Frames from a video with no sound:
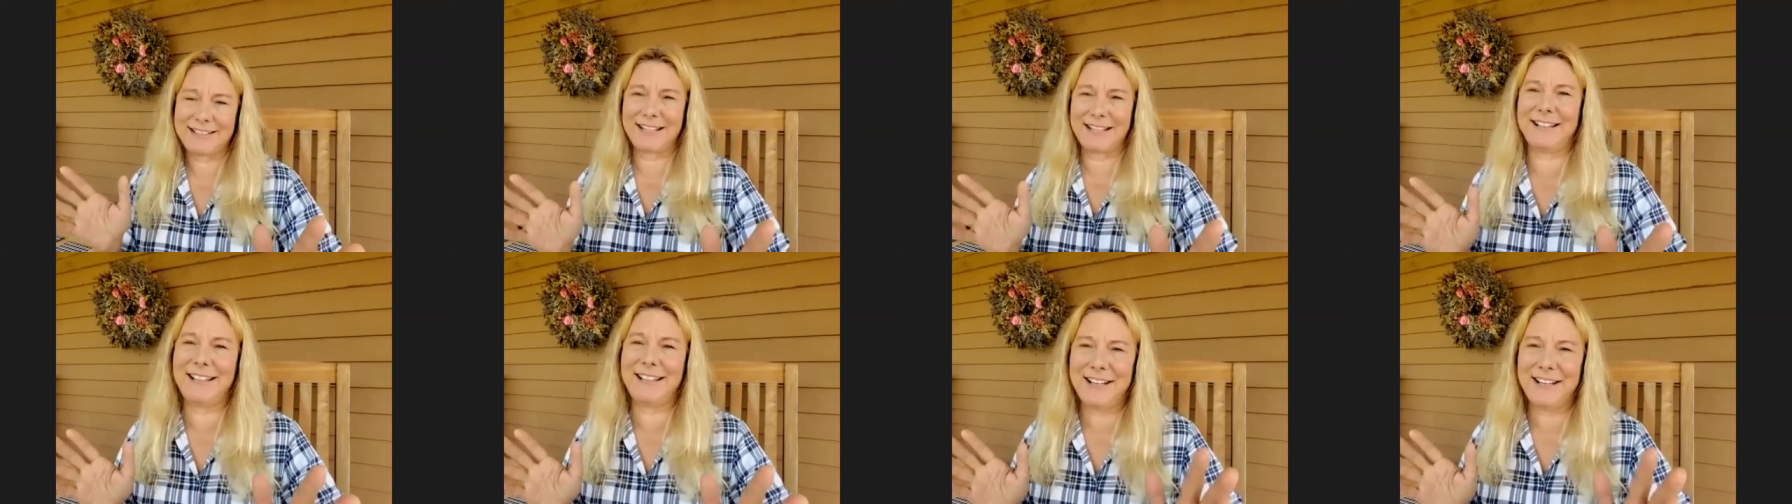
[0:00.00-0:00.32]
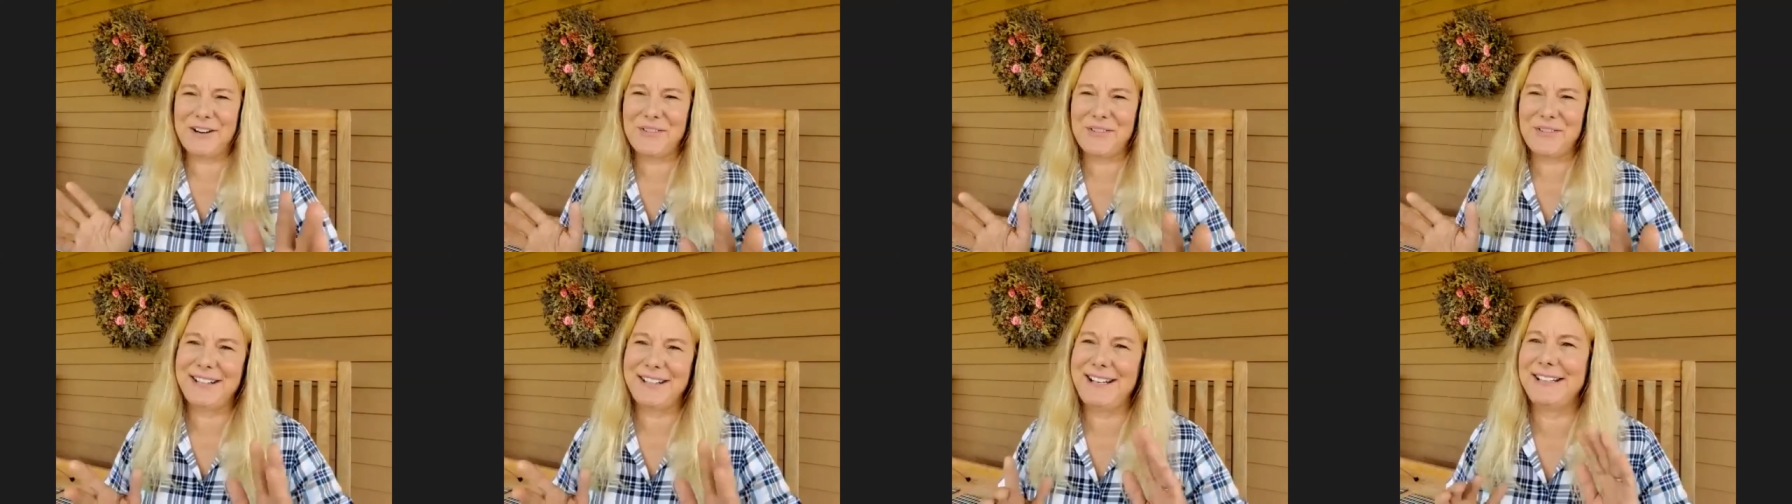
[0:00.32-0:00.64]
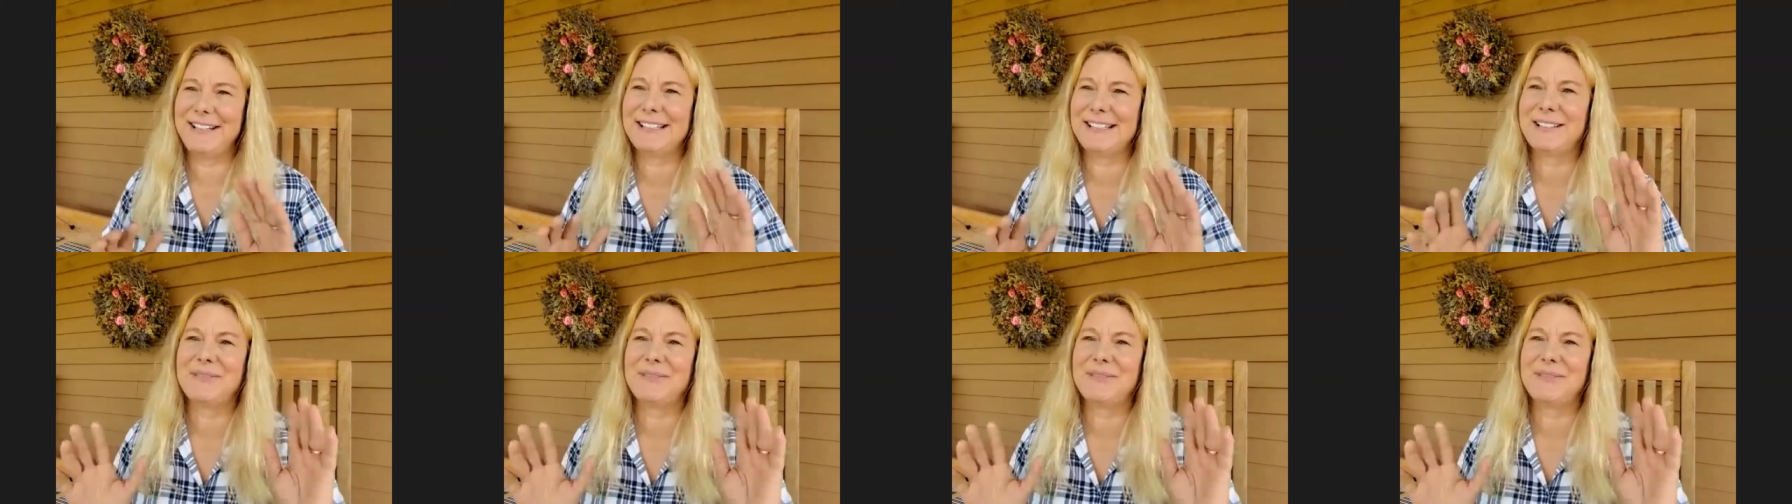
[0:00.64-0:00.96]
needs
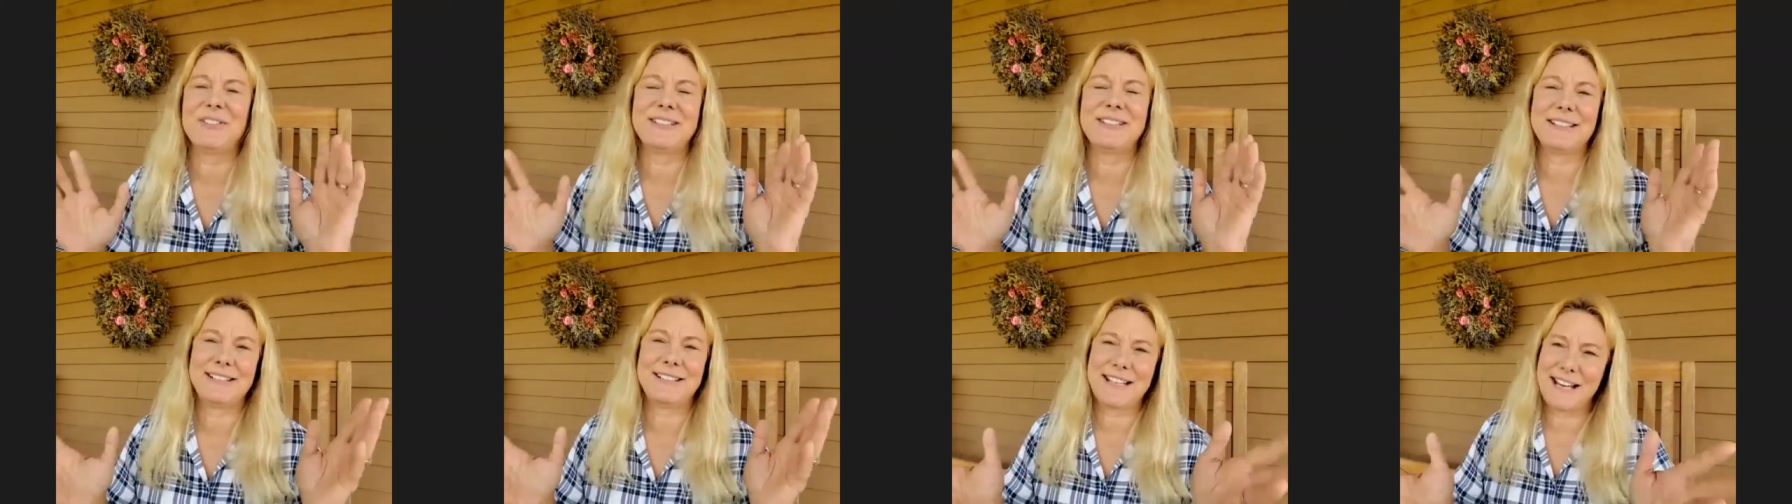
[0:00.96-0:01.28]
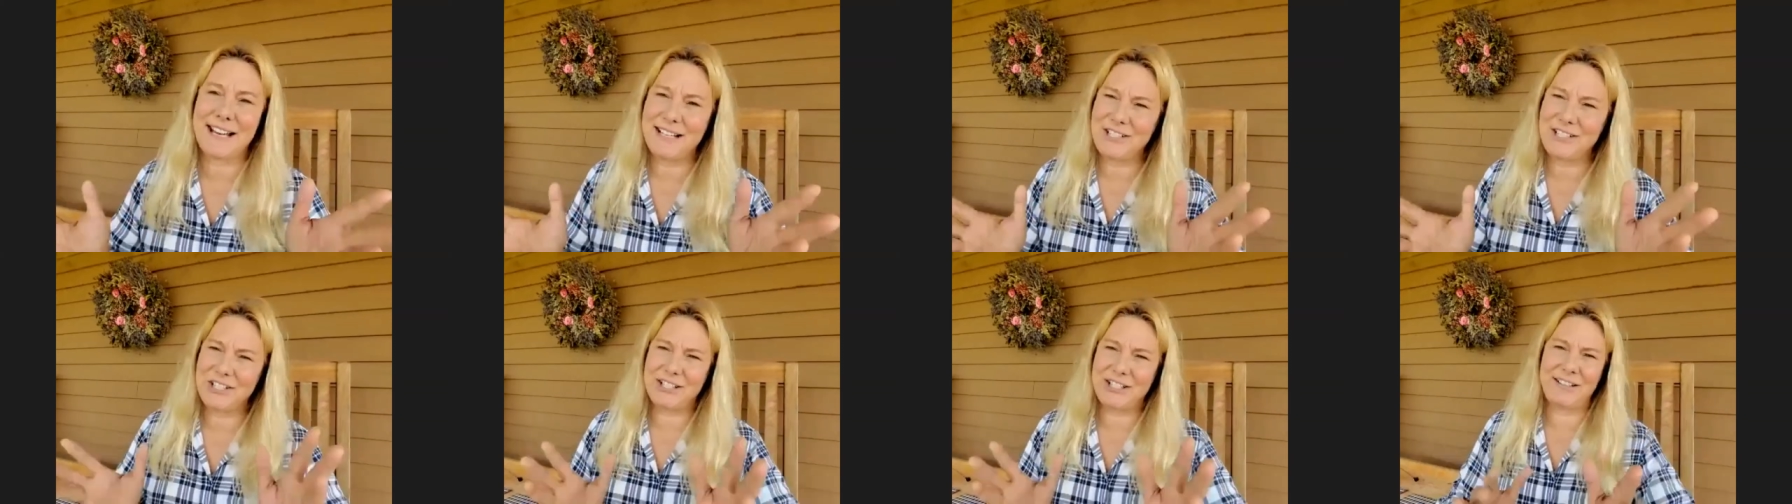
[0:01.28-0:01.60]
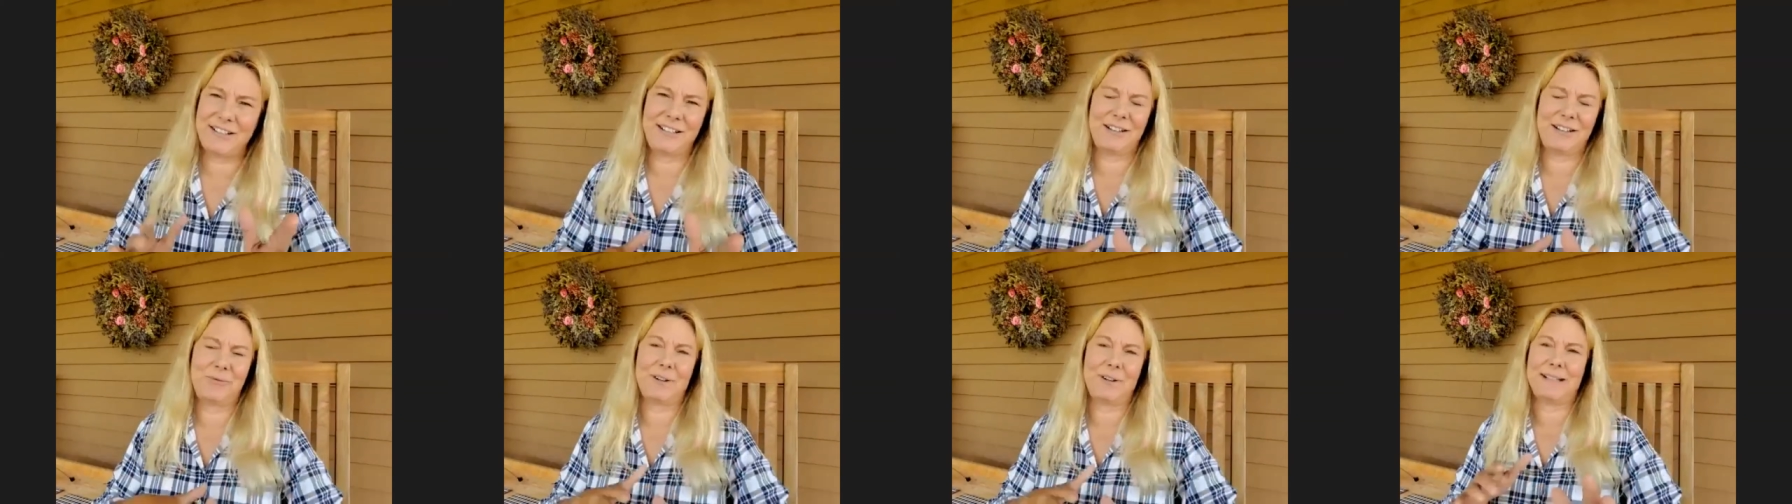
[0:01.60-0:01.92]
the most attention
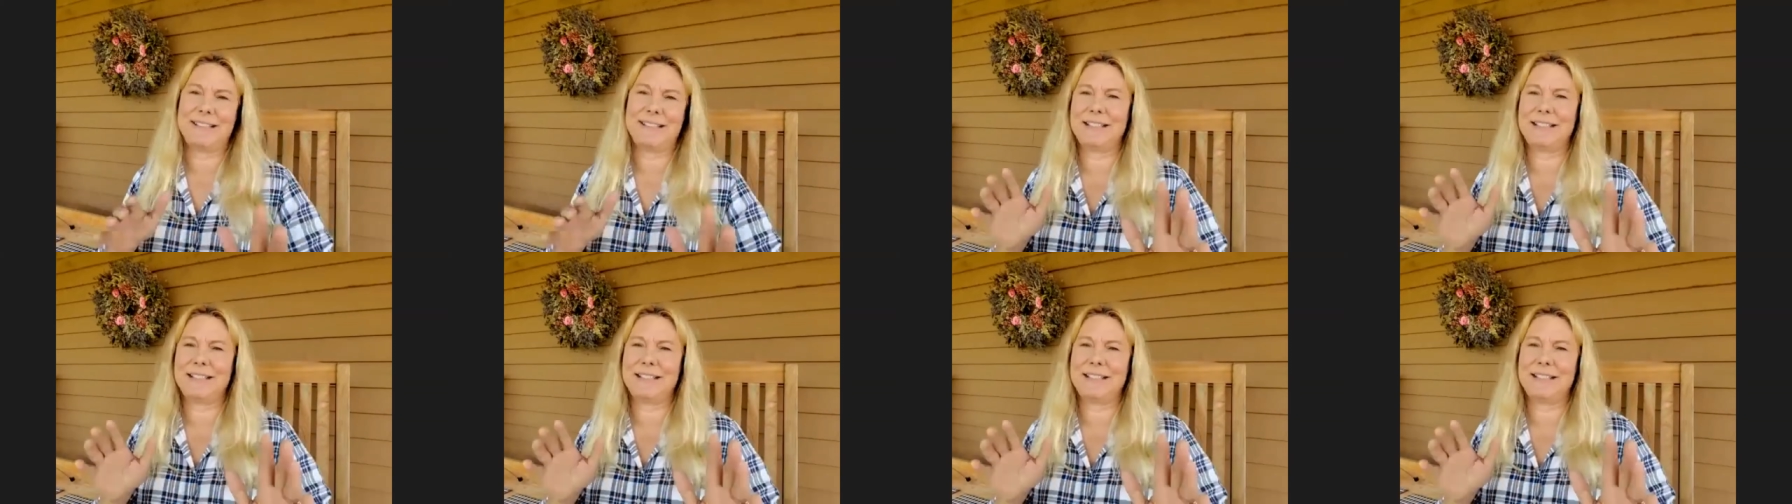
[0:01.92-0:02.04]
and wants